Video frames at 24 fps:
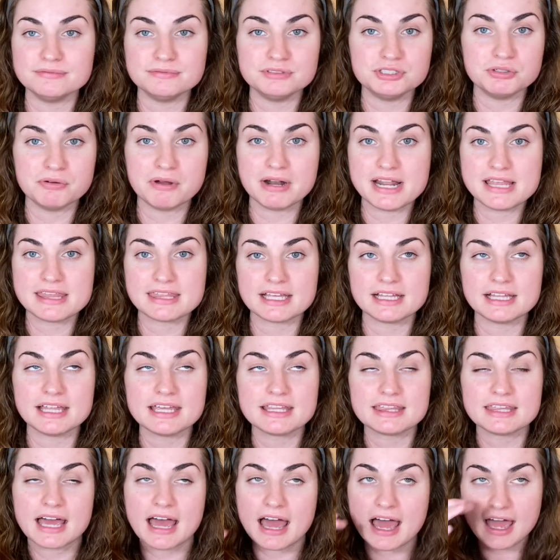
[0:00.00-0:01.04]
do anything like
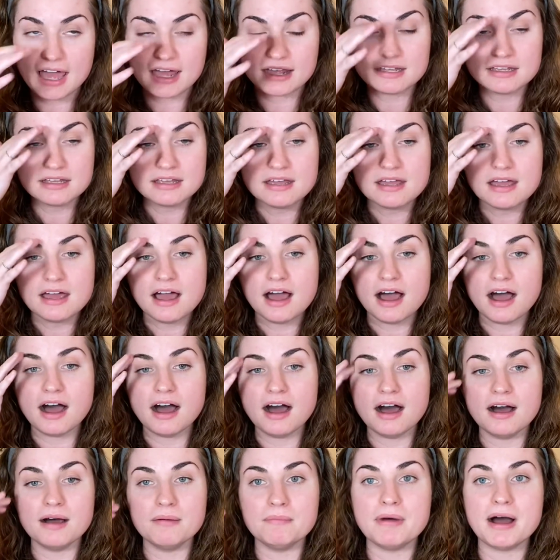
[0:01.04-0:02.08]
that.
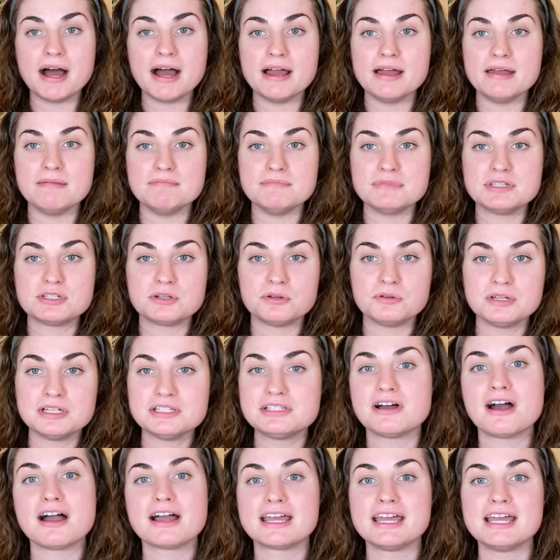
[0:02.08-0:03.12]
I'm solely
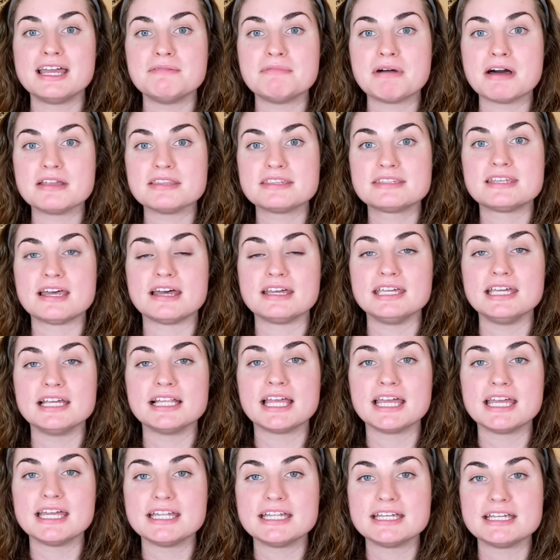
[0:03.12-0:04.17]
talking about
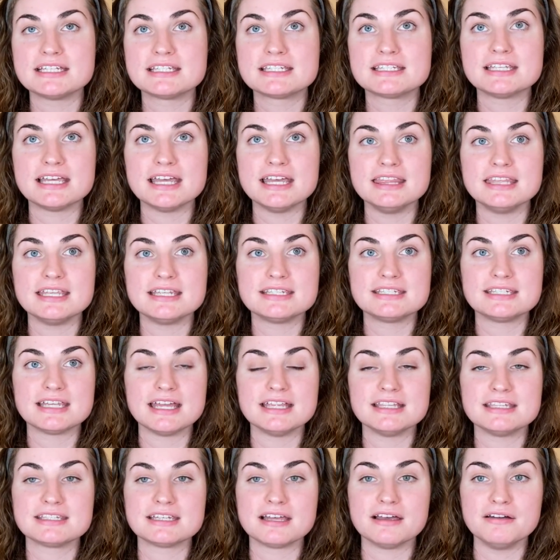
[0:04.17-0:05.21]
cellulitis in the
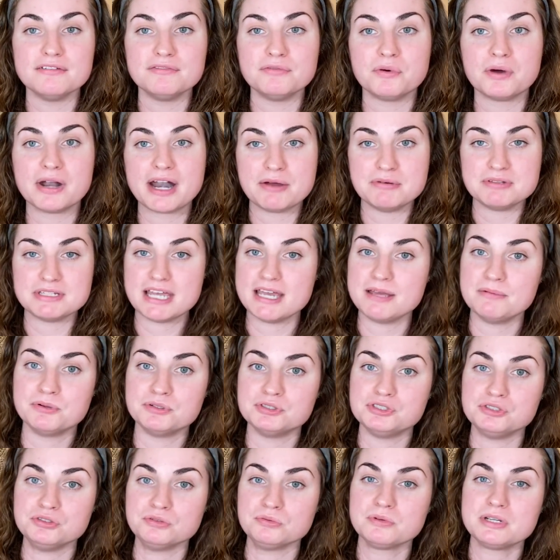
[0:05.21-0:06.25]
sense of what I was able
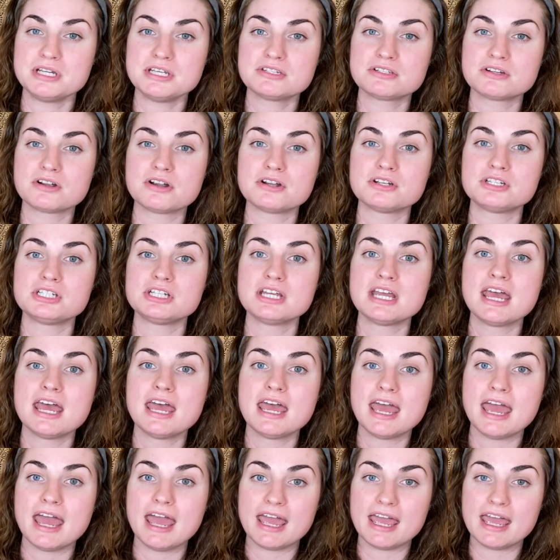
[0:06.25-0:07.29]
to research
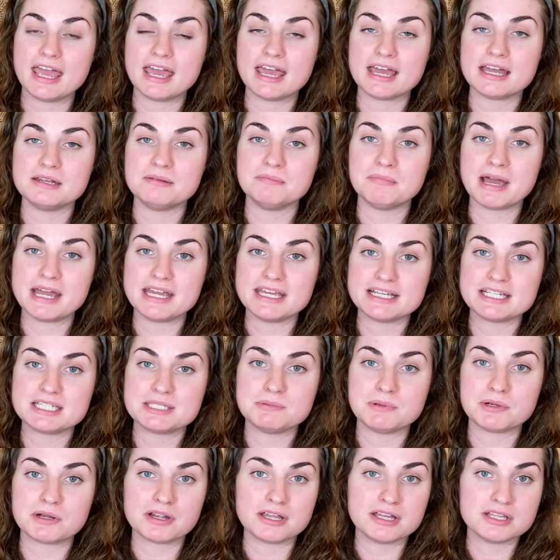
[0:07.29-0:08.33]
and my
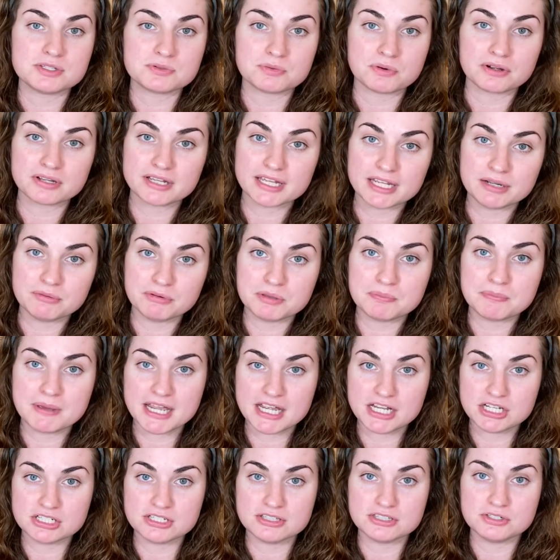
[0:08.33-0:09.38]
experience working with
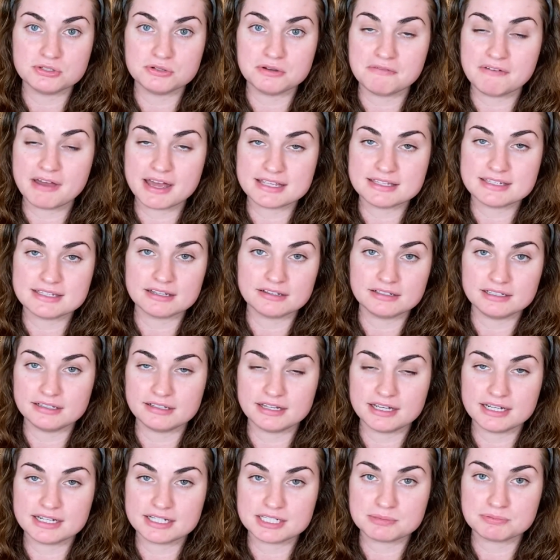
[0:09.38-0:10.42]
patients who have had
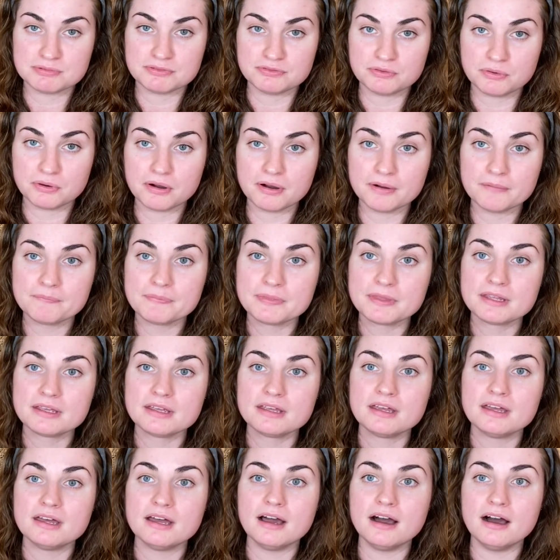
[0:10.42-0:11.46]
cellulitis before.
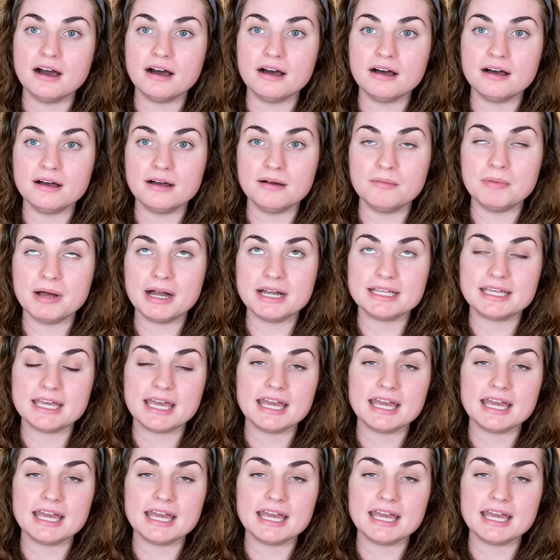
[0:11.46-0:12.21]
I've